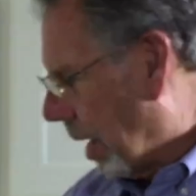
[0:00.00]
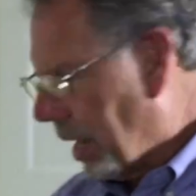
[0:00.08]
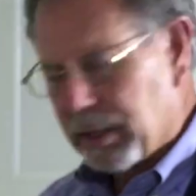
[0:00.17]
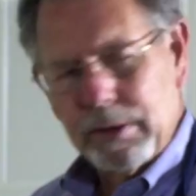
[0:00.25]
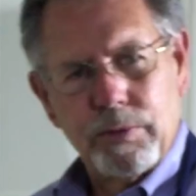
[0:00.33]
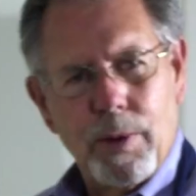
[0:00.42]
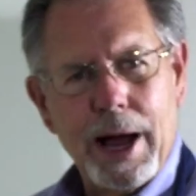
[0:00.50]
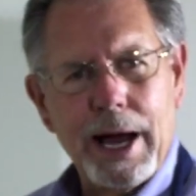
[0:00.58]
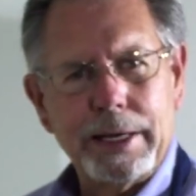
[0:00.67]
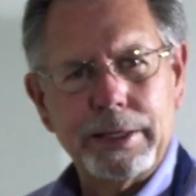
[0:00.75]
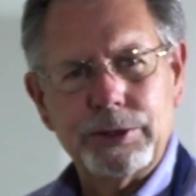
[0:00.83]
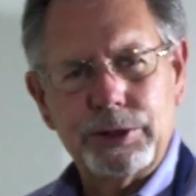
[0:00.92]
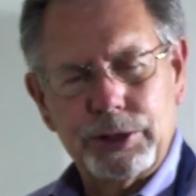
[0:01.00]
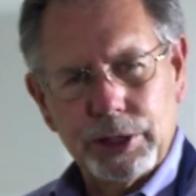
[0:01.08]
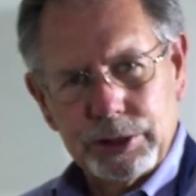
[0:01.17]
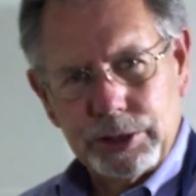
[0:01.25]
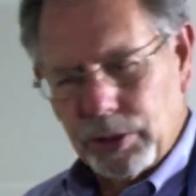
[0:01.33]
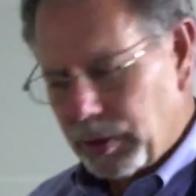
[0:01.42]
bottle of wine
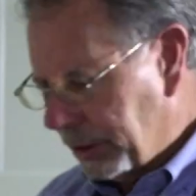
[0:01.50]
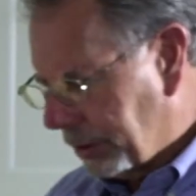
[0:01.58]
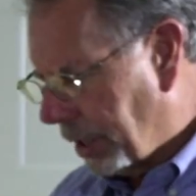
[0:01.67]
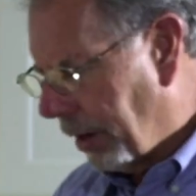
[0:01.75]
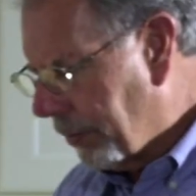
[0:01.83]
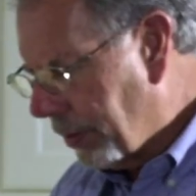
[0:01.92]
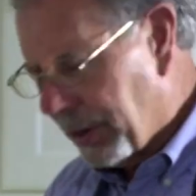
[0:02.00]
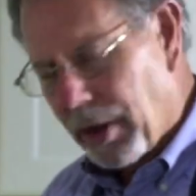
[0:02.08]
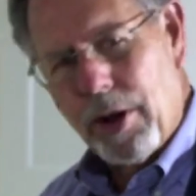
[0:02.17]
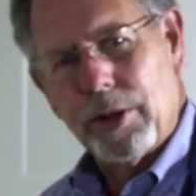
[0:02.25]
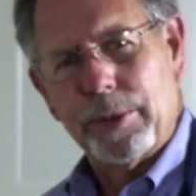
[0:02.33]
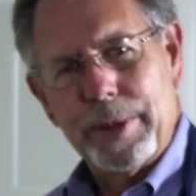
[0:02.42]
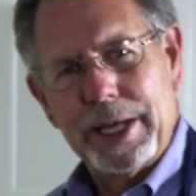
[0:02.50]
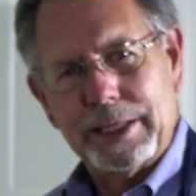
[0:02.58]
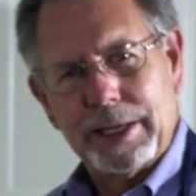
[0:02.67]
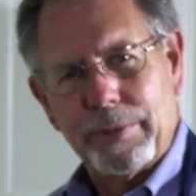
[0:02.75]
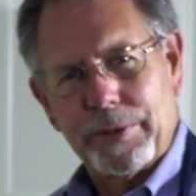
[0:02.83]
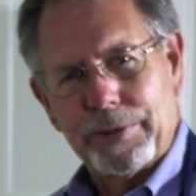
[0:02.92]
just so it's covering all the meat
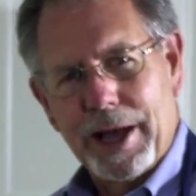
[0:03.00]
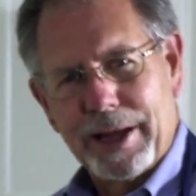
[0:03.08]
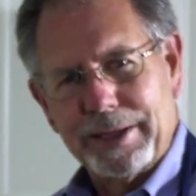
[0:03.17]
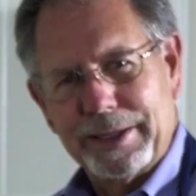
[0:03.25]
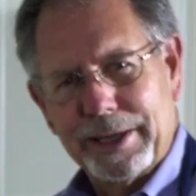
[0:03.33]
that we've got in